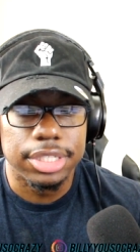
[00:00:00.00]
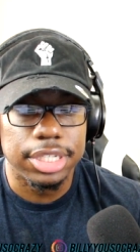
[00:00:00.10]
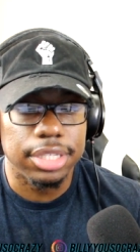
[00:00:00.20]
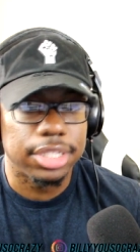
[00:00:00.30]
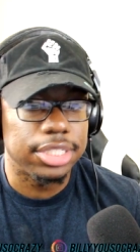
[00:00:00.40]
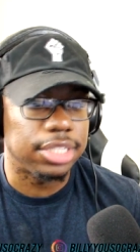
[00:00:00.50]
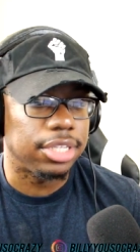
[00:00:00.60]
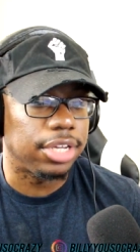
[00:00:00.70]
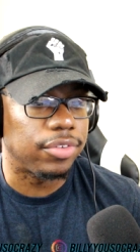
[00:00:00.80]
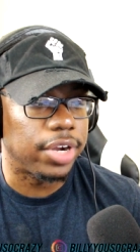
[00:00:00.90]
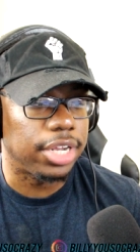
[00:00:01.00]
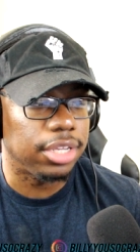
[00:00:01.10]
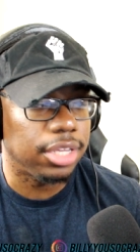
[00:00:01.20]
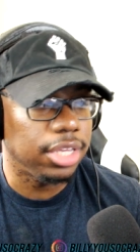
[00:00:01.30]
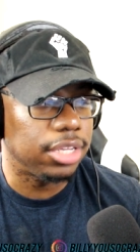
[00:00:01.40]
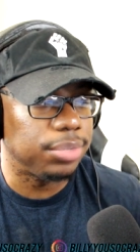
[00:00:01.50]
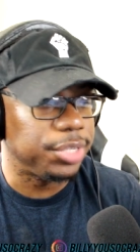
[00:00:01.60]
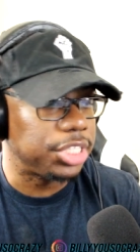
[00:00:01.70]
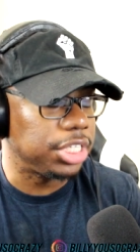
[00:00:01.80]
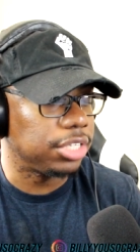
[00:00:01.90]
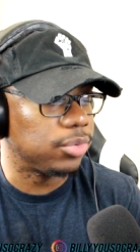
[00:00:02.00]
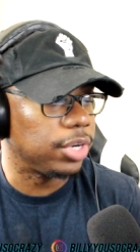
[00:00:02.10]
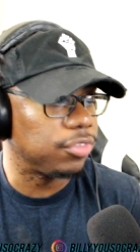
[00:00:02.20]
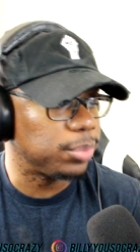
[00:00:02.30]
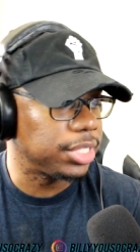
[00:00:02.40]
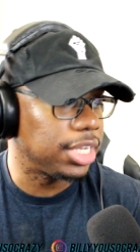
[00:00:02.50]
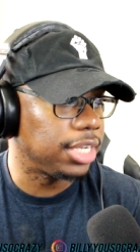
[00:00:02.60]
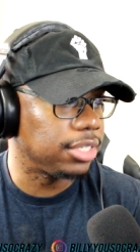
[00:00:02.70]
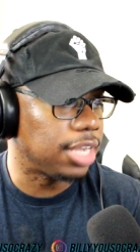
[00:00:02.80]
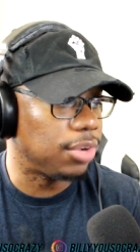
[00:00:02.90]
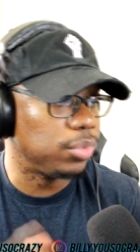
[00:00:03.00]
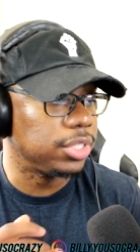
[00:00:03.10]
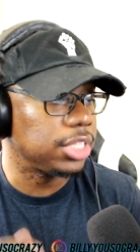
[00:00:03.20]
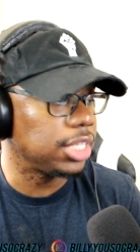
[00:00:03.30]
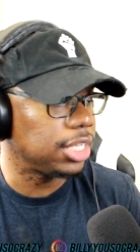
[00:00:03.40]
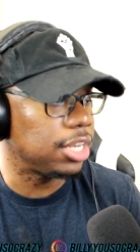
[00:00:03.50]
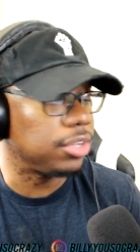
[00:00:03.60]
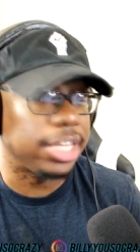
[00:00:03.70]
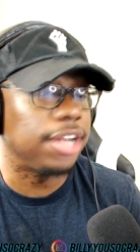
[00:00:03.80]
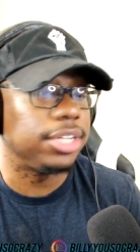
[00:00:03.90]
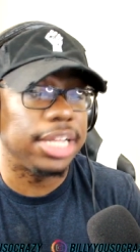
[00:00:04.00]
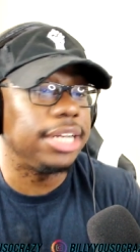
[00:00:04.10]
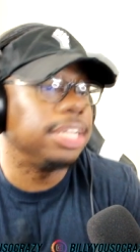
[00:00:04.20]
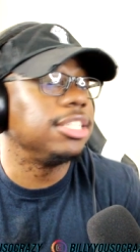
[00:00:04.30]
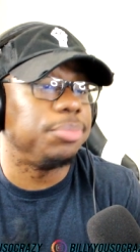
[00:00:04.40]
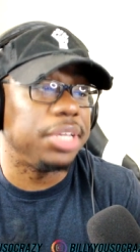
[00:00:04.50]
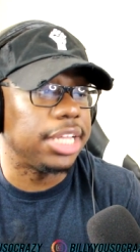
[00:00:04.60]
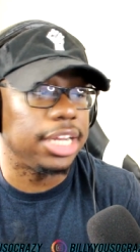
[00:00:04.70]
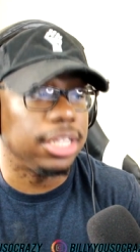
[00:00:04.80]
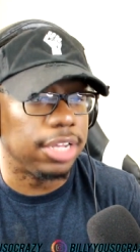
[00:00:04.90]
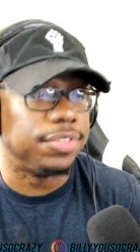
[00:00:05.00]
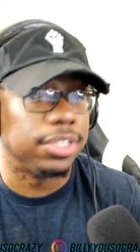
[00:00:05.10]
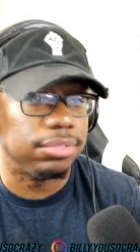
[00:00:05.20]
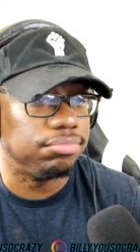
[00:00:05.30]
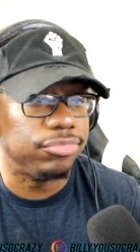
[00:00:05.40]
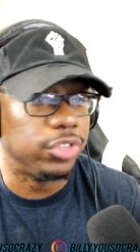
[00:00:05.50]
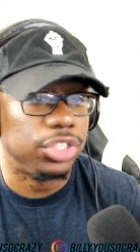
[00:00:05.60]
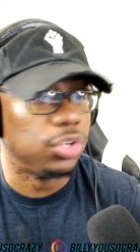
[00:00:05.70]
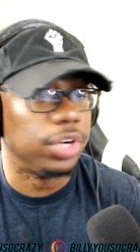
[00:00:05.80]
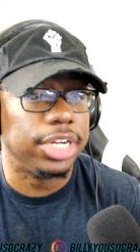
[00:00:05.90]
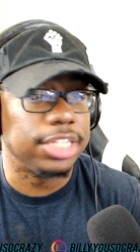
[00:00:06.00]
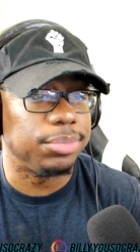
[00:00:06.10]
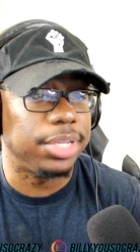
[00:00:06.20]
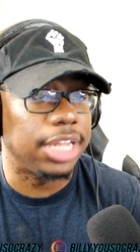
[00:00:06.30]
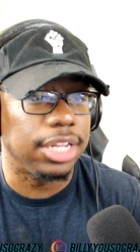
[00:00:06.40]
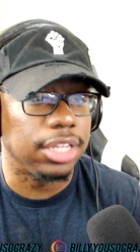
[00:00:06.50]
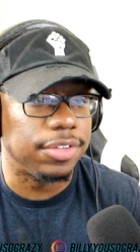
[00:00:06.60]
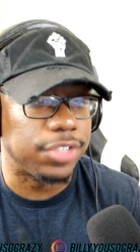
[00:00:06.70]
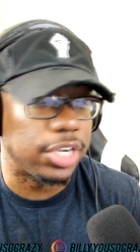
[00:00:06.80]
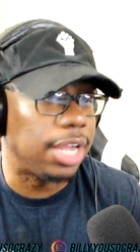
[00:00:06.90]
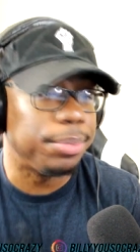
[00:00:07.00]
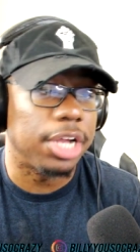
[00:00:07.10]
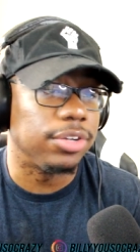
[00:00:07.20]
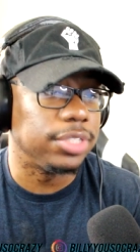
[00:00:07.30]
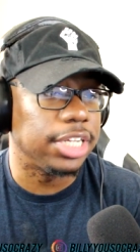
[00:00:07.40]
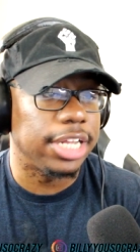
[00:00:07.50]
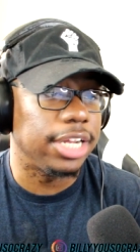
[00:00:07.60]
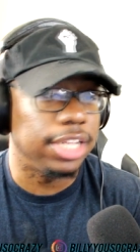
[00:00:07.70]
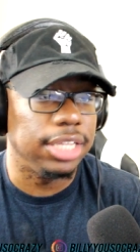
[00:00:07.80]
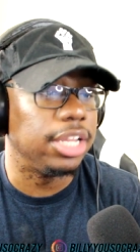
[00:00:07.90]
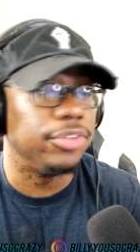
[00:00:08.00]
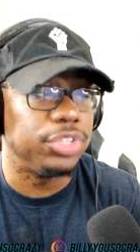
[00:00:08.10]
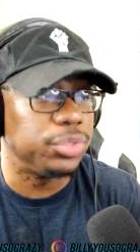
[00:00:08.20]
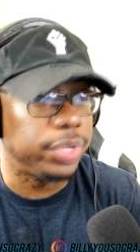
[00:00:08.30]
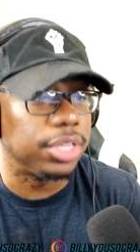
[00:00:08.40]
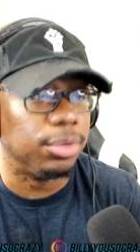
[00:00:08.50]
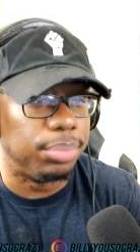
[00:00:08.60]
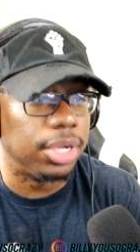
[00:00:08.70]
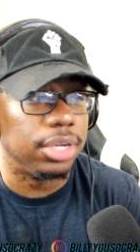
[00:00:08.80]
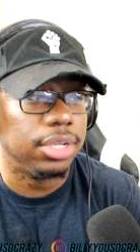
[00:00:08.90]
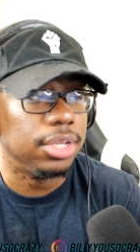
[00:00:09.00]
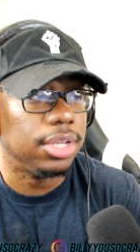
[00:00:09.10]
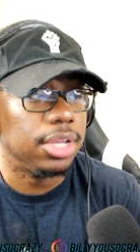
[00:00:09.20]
See, this is the thing, right? He could be cheating or whatever, but that I will say that that that, that doesn't mean that he loves her. For sure, it doesn't mean that he loves her, and I'm not gonna say that he loves you either. But